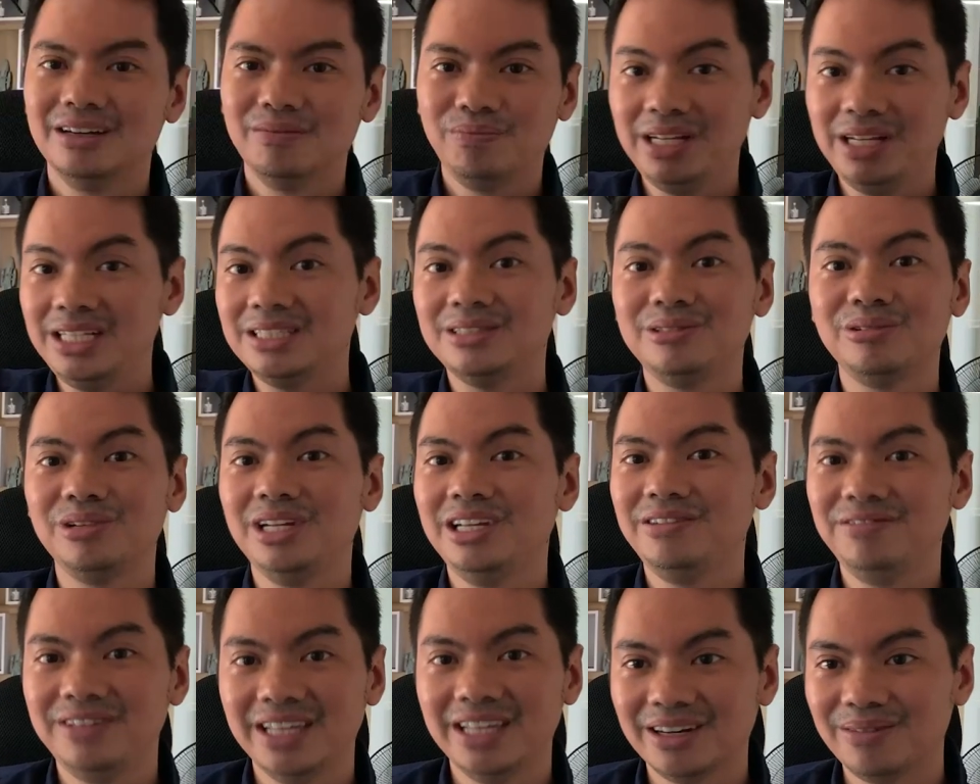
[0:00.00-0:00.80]
please do
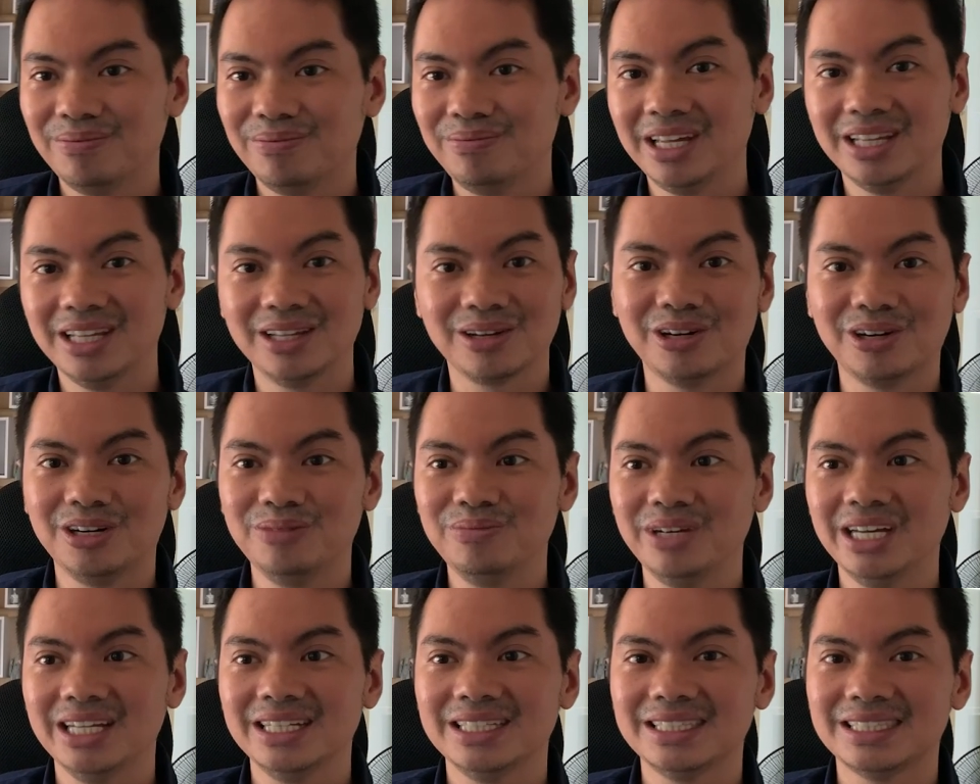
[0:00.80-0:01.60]
leave them in the
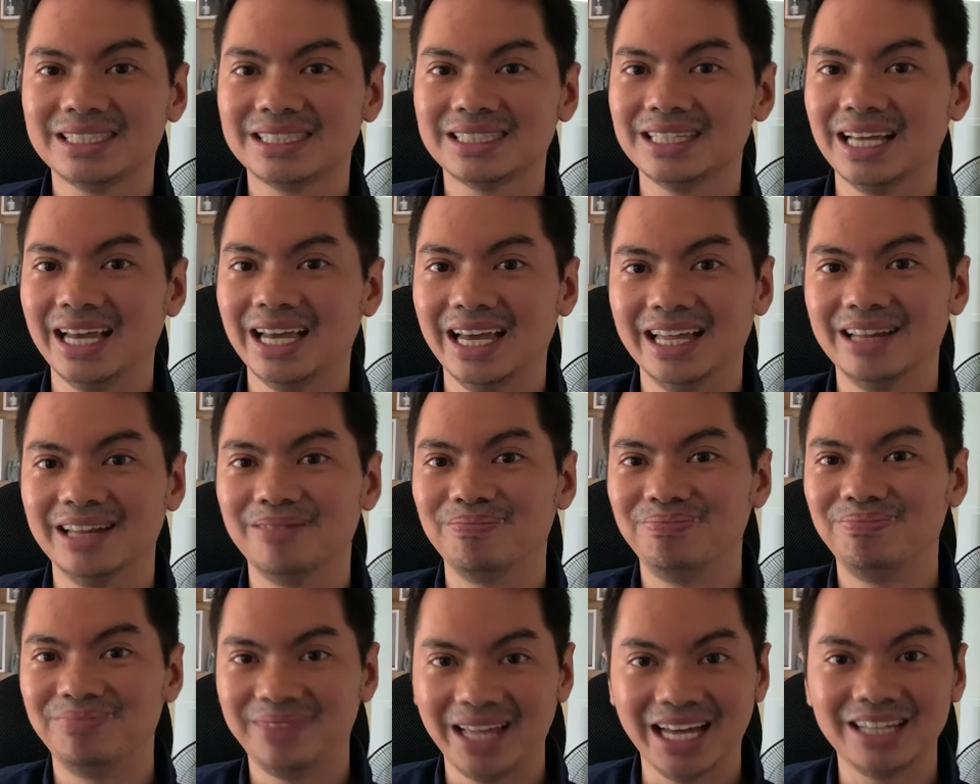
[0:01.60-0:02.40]
comments and
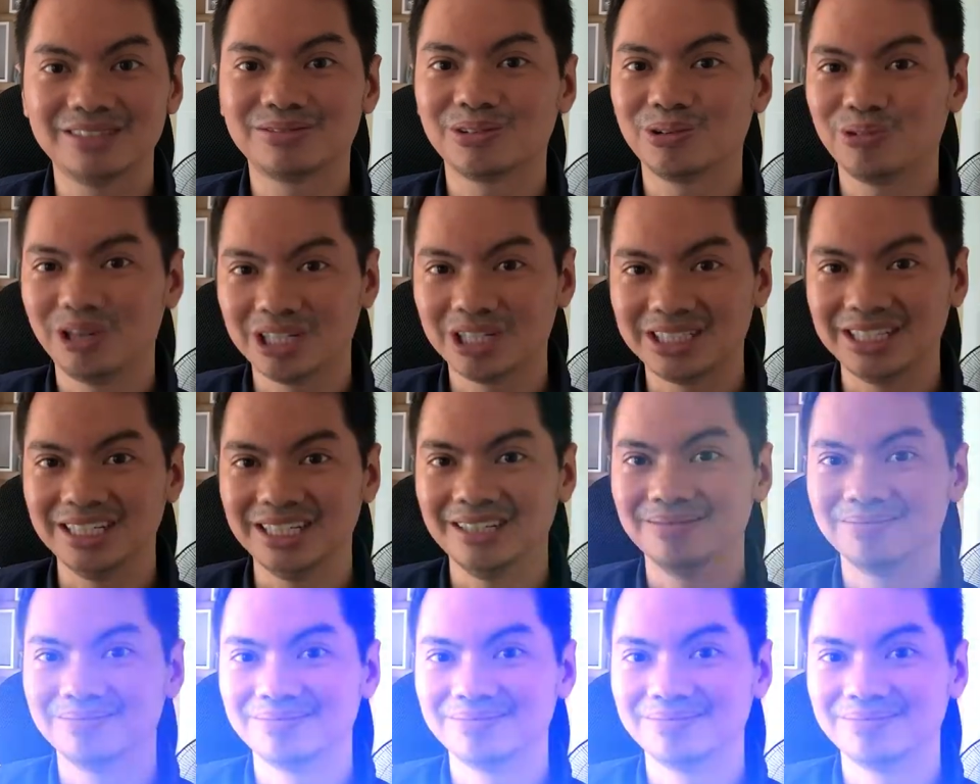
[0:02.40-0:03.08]
thanks for watching.